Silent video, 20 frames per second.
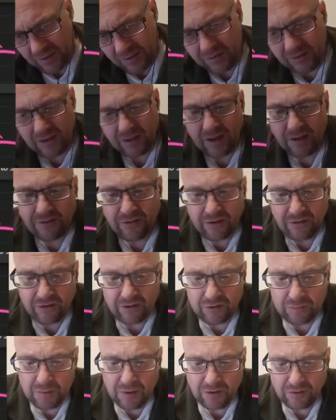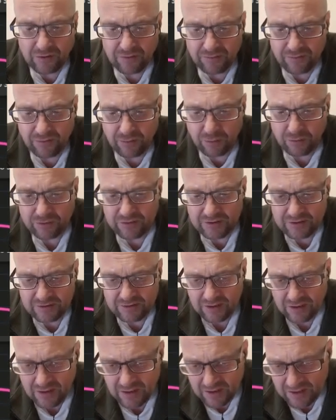the London dispersion forces
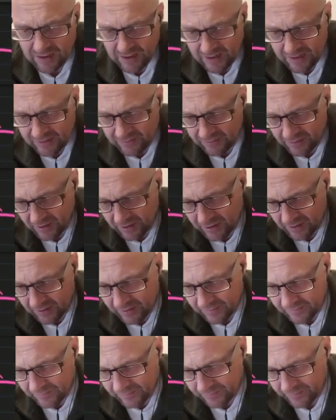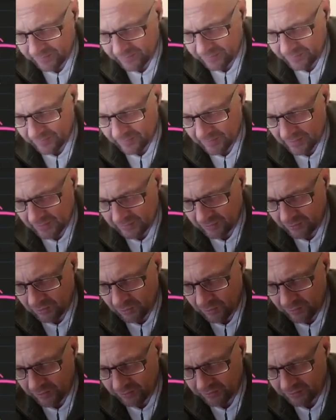is to do
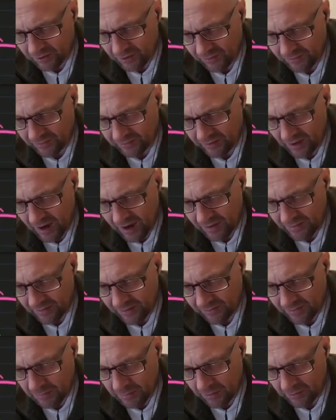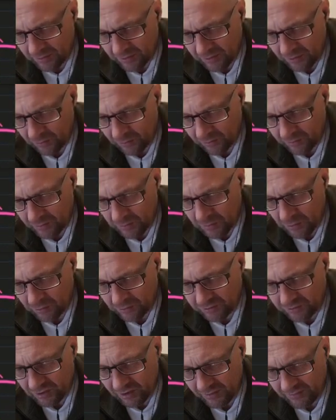with the surface area of the molecule. The more
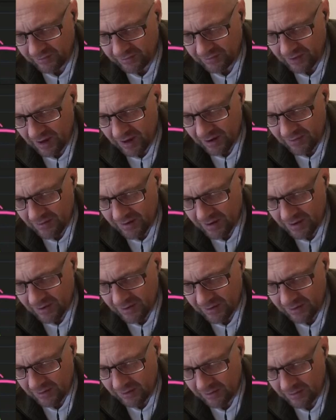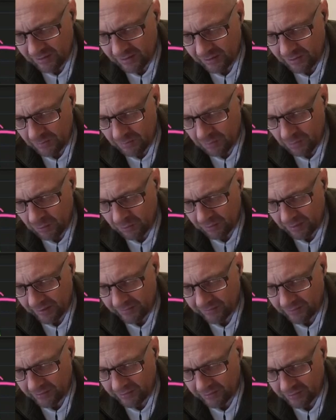surface area, the more
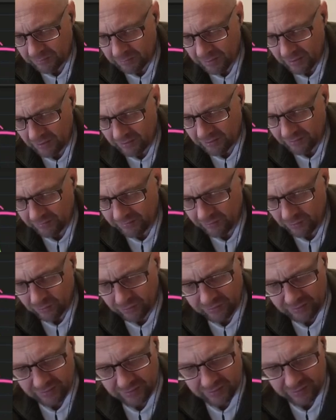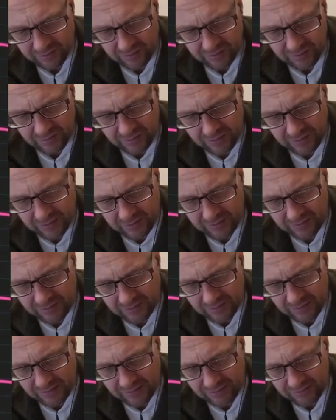London dispersion forces. The
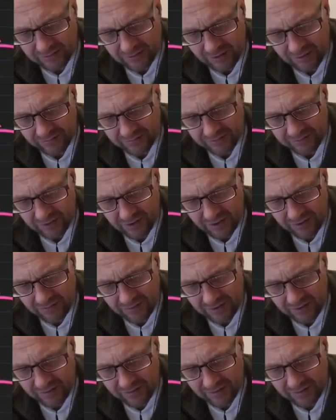least surface area, the